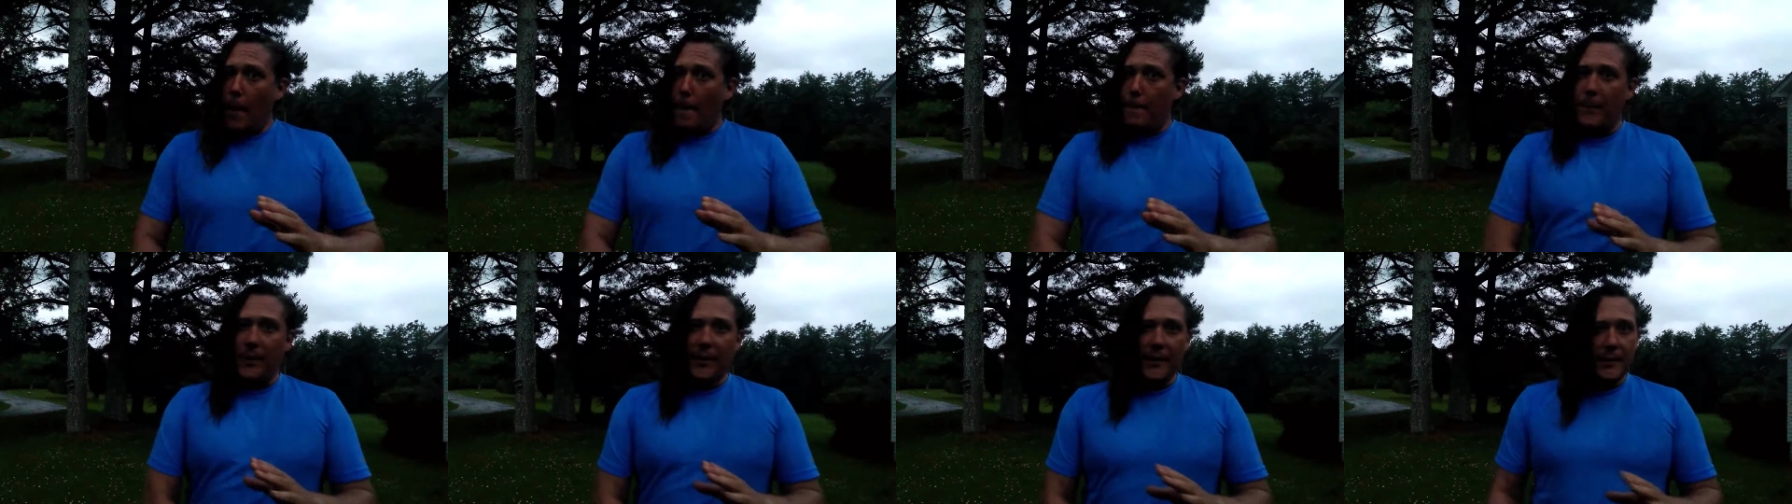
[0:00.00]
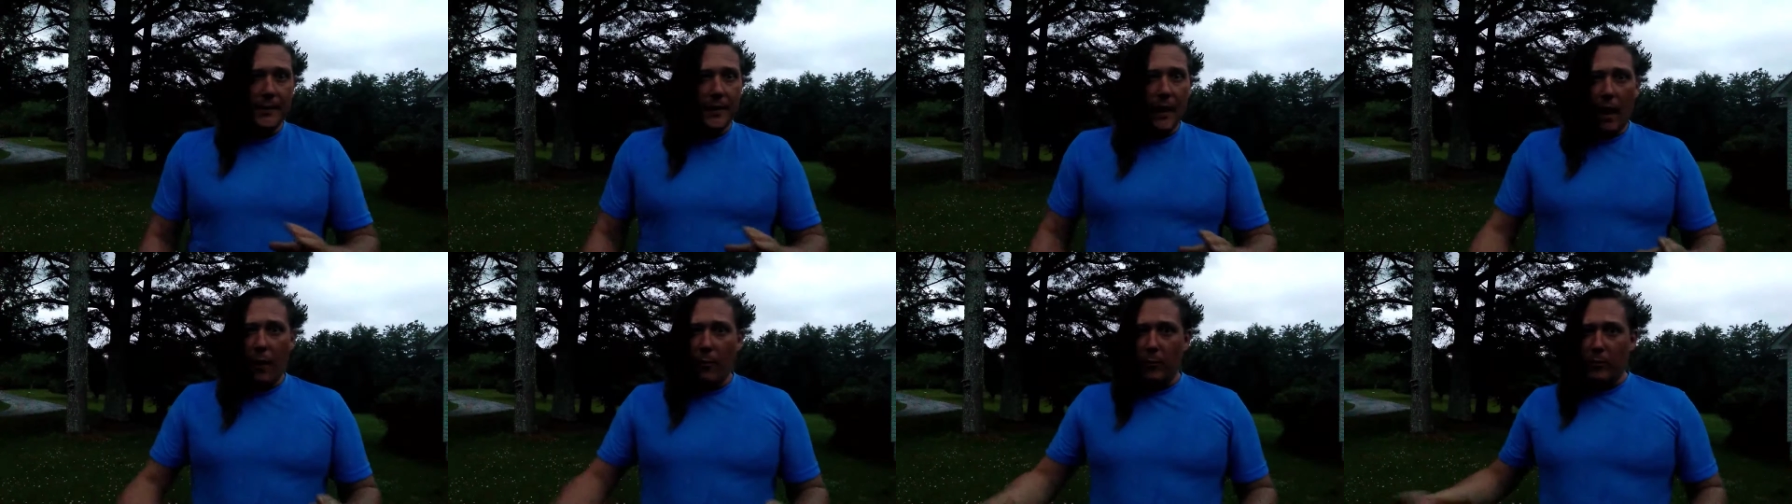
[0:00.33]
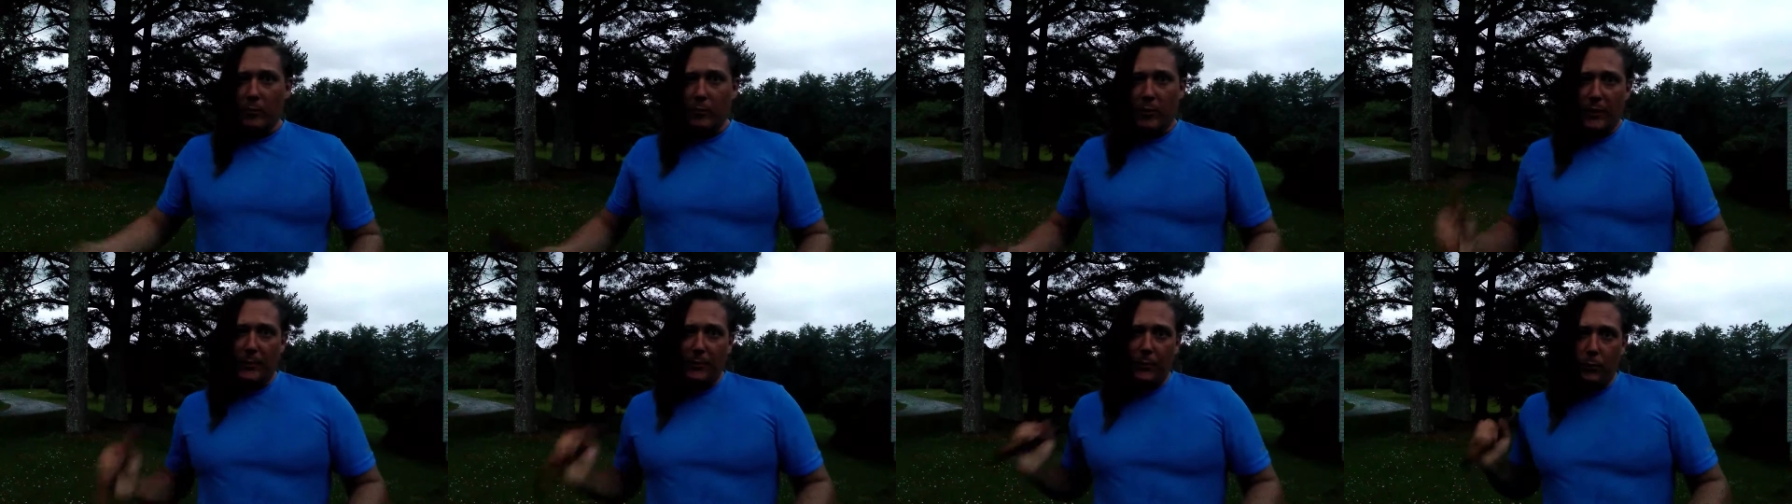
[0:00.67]
but not
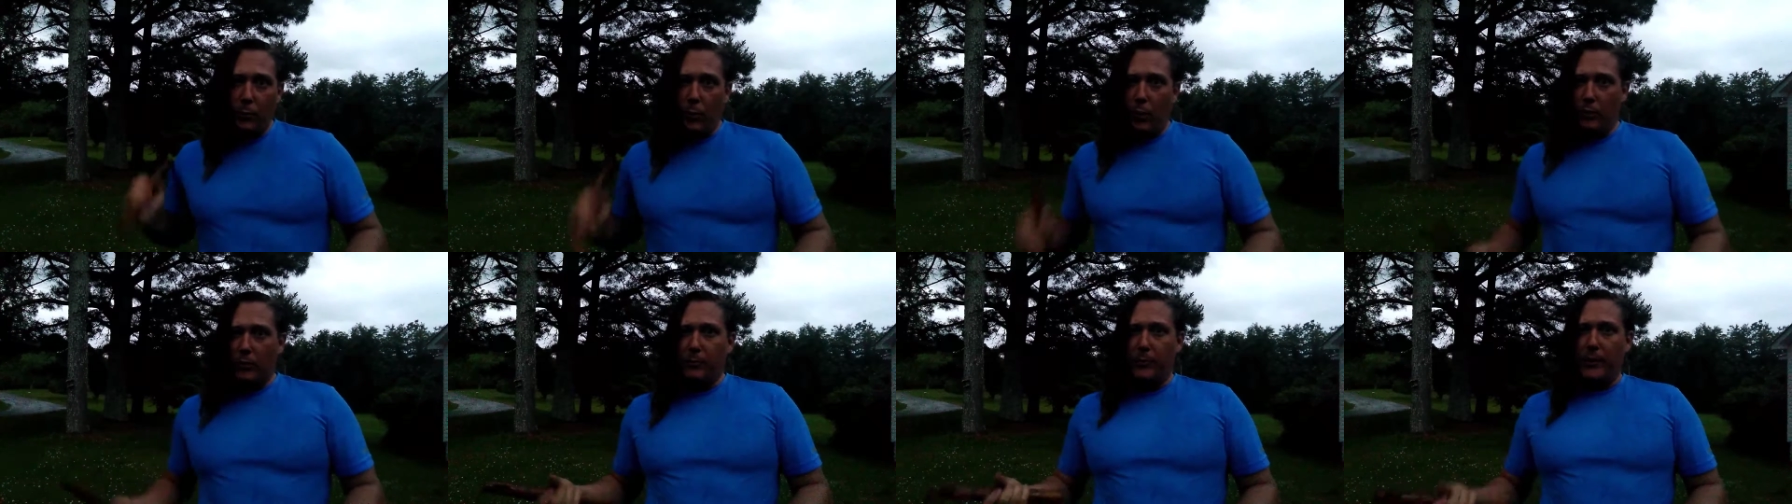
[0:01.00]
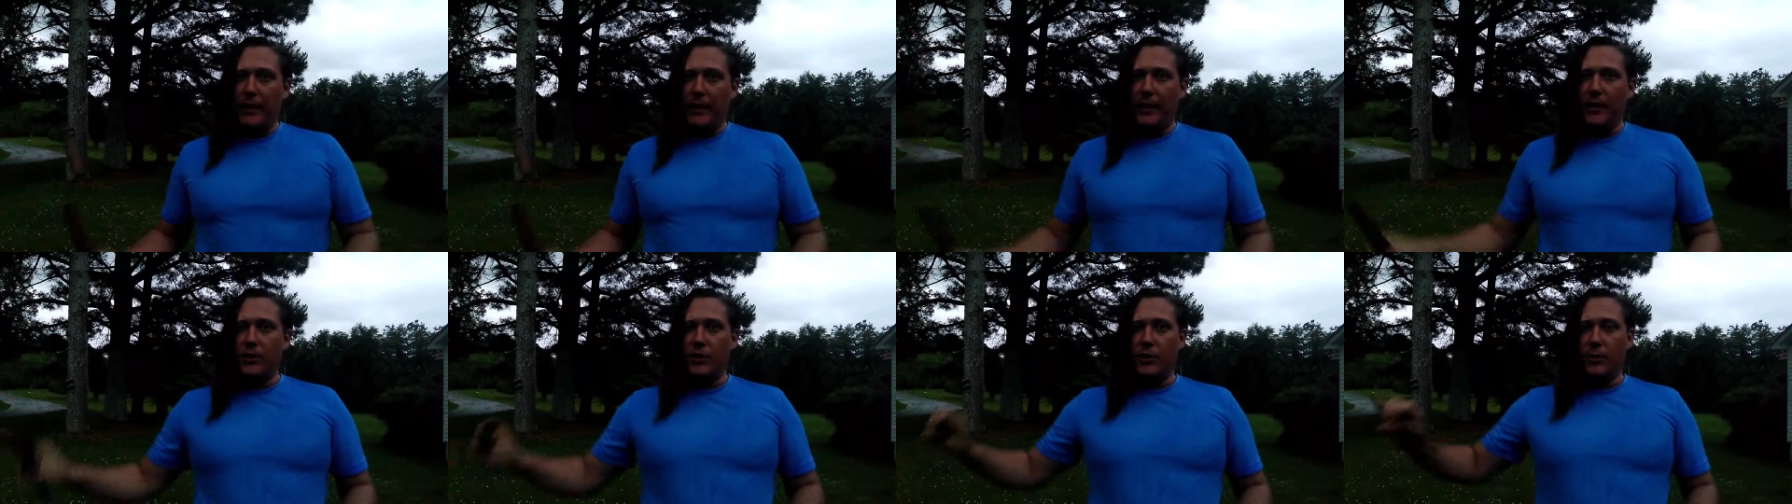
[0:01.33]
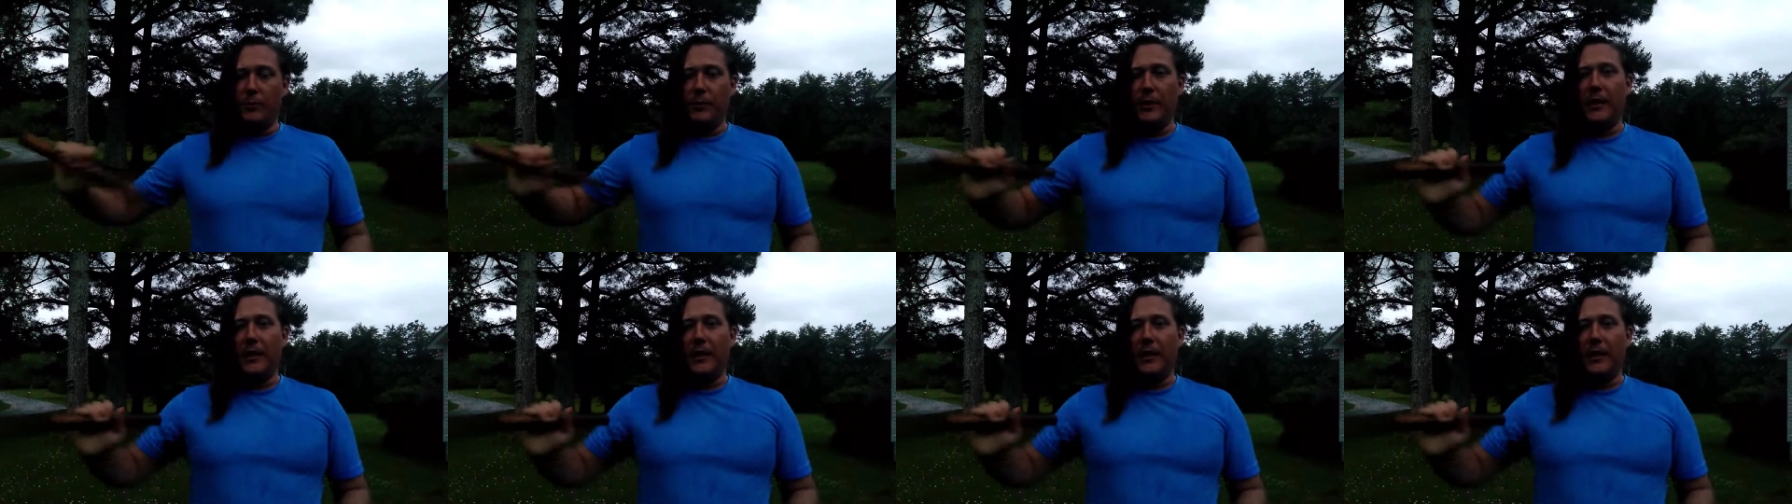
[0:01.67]
with people who ought to be ninja,